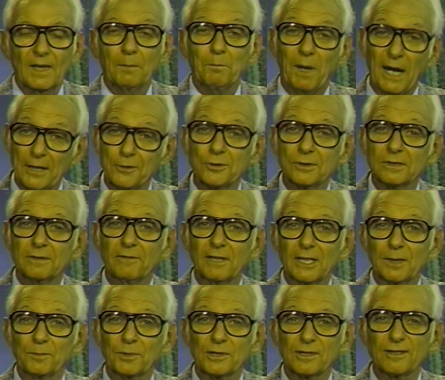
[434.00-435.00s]
Module
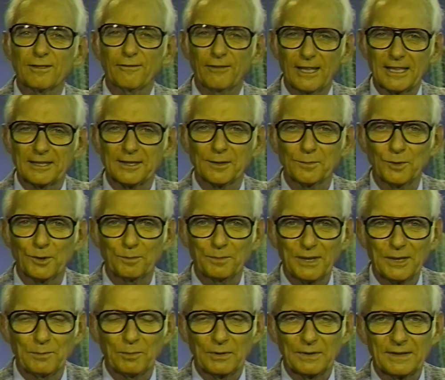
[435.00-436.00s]
developers are flexible
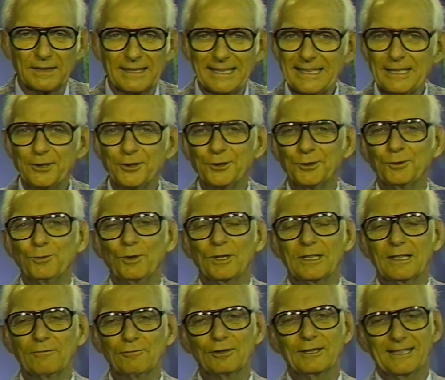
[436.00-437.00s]
people. They do
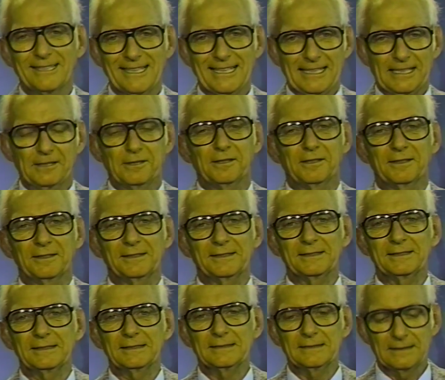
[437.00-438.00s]
whatever it takes
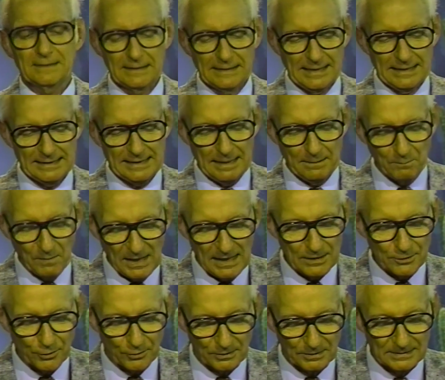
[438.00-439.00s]
to get that
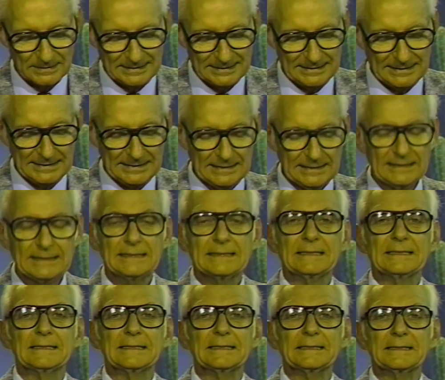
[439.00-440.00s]
module
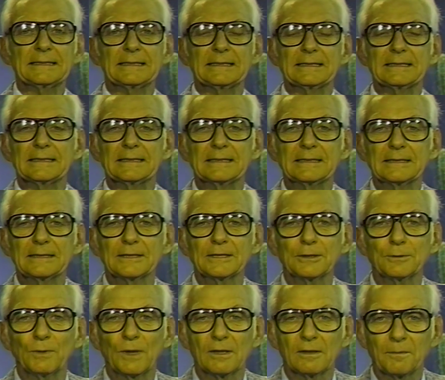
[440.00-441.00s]
to
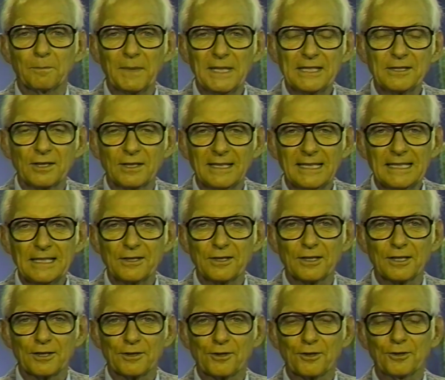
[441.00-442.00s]
where it meets the needs of
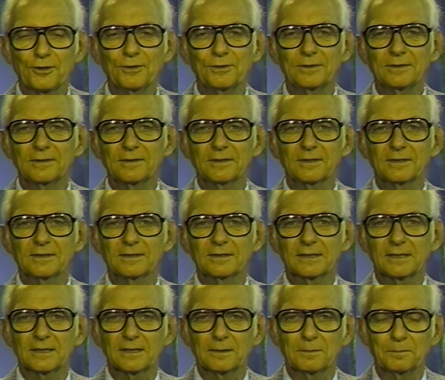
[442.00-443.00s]
their students,
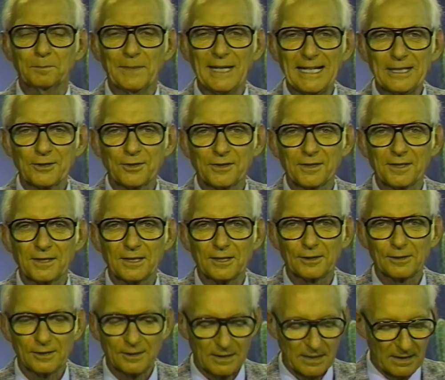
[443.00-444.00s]
matches their
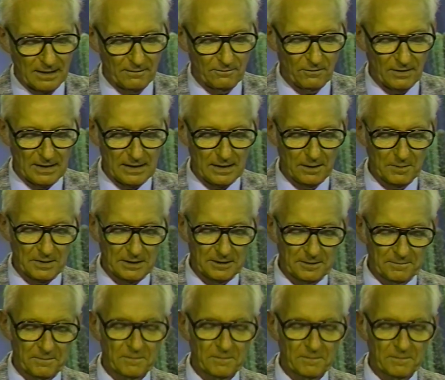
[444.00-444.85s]
learning environment,